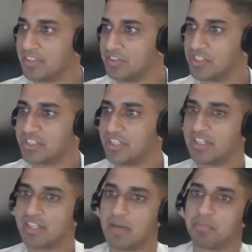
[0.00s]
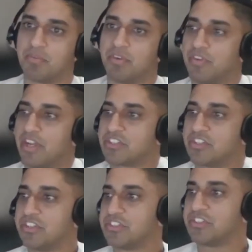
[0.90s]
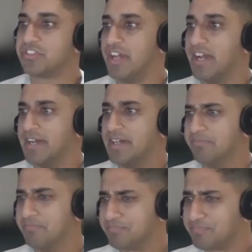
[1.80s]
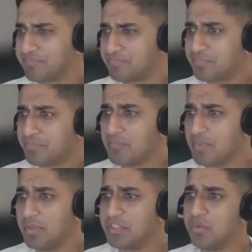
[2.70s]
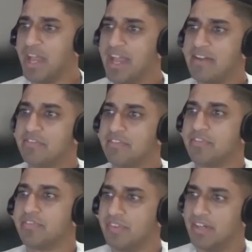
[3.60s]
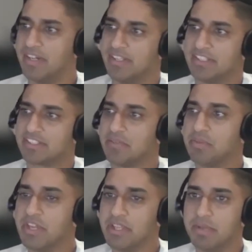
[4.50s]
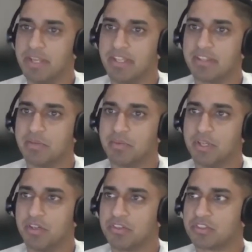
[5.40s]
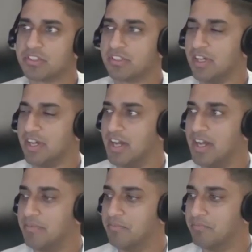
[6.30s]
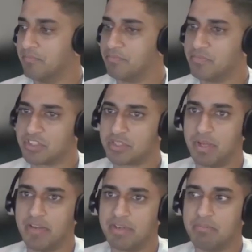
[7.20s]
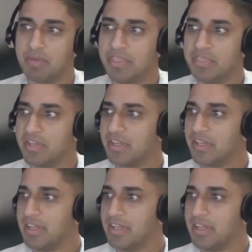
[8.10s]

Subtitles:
So just a couple refreshers. We do have this community meeting that we host just about every month.